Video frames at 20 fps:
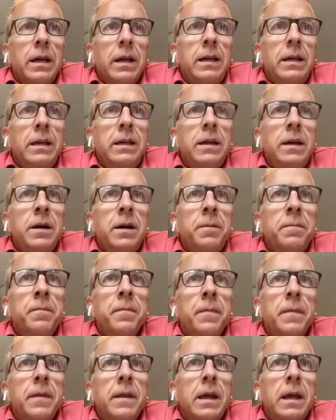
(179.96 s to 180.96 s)
he,
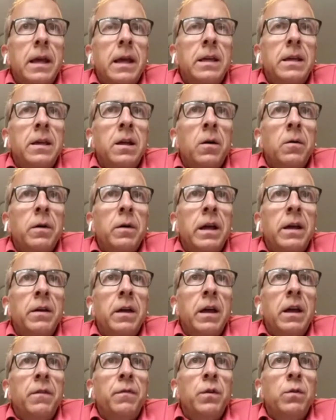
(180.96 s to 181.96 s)

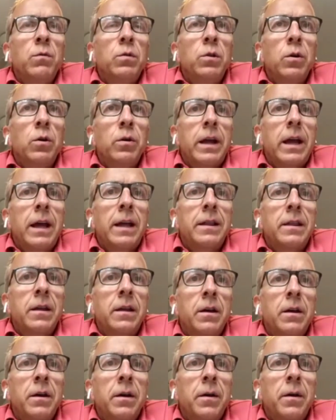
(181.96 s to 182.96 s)
if you look at
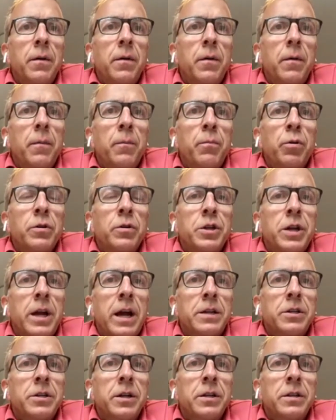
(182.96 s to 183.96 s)
the
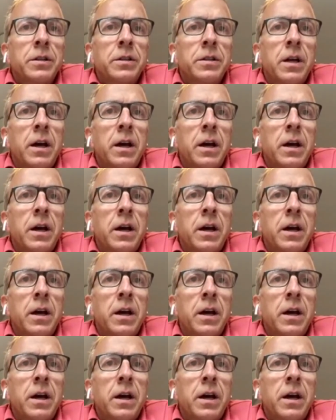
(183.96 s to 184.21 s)
projections